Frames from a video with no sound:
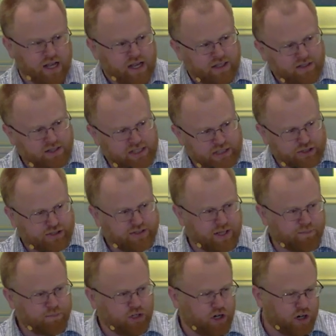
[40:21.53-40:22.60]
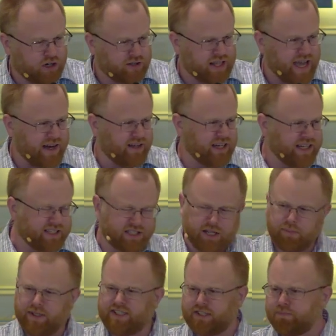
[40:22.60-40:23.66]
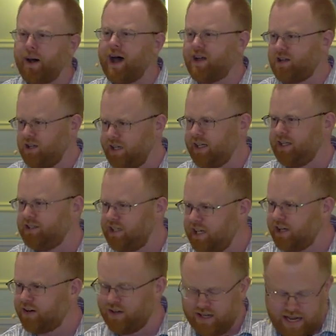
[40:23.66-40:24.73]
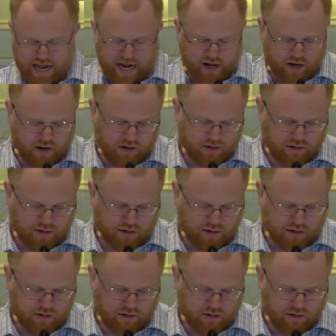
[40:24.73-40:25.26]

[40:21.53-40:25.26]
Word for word: still some dirt that needs to be spot cleaned here and there.